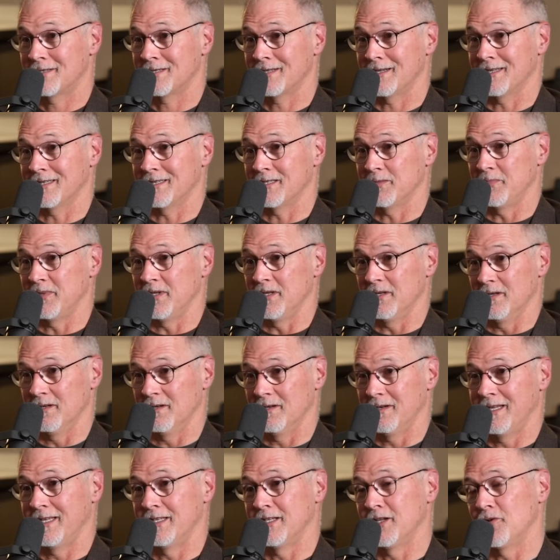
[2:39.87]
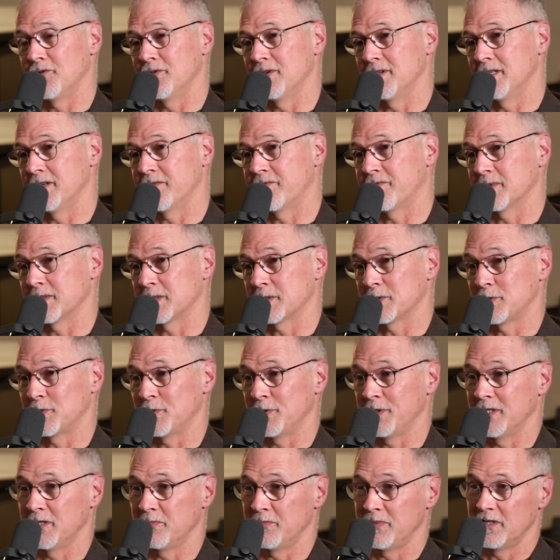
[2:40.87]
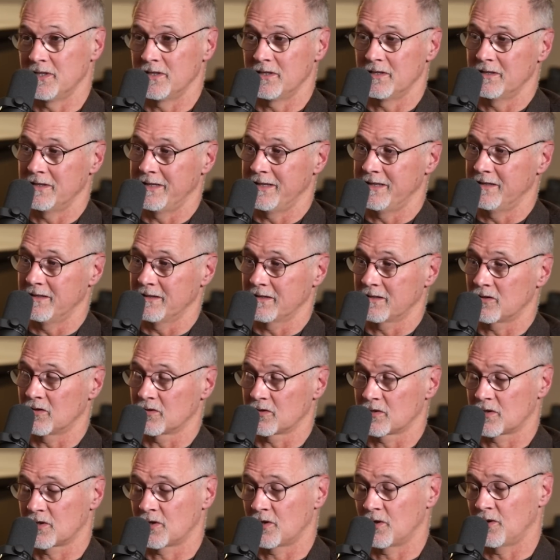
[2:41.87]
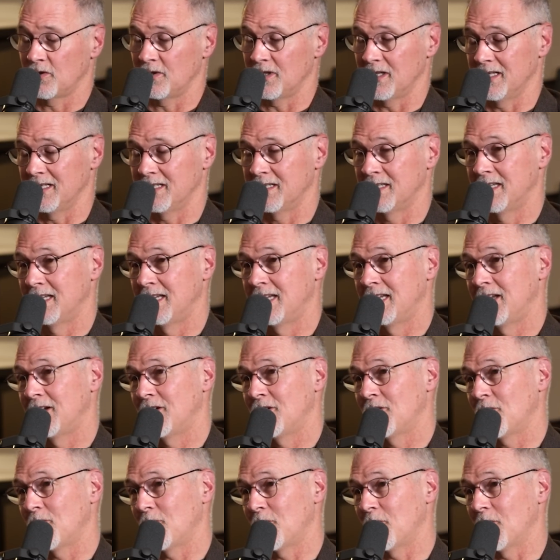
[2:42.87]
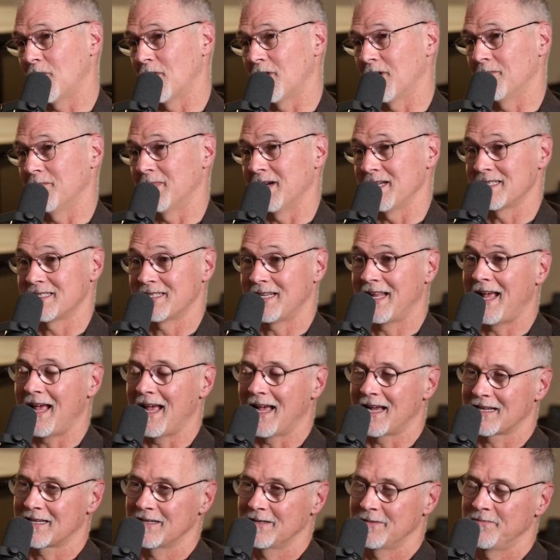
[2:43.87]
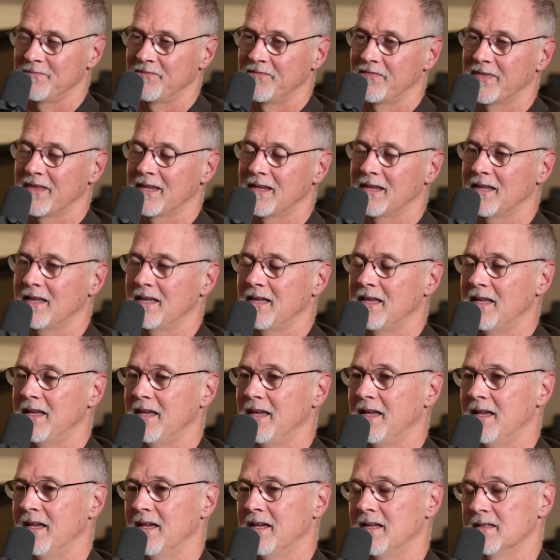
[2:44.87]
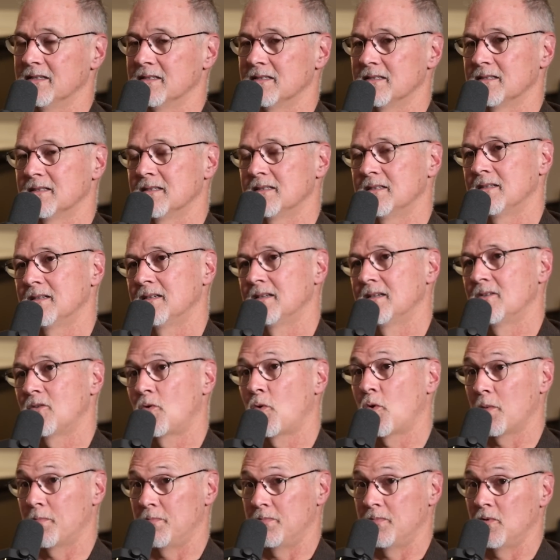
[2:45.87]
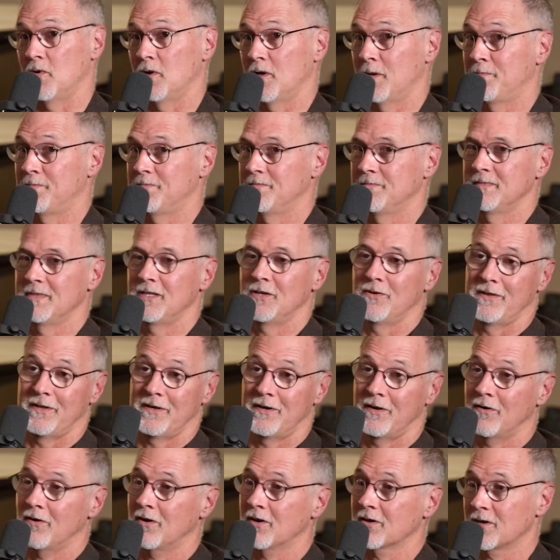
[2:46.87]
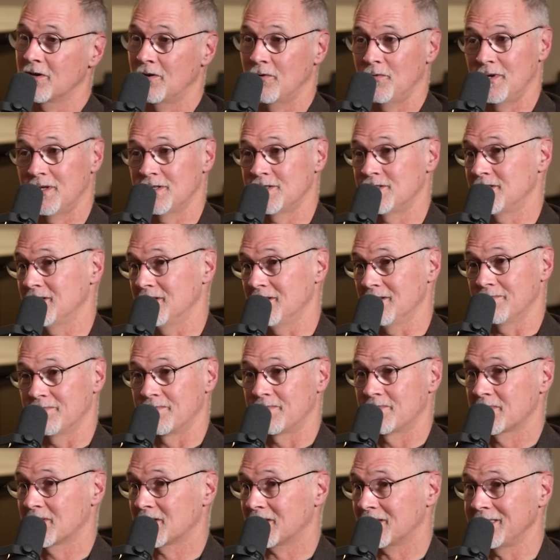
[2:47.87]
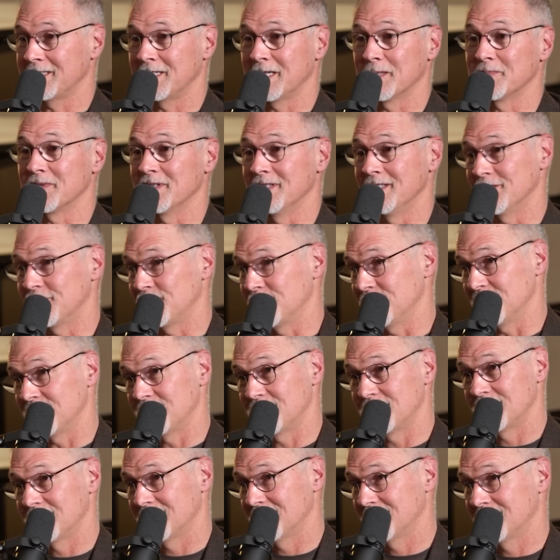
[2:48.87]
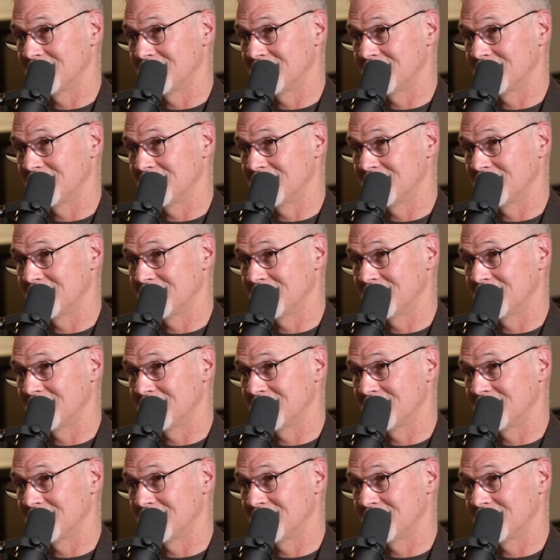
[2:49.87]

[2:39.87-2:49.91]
to get the beer and know the difference between the beer and a Coca-Cola or my snack. And, they're all going to want you to clean up the dishes.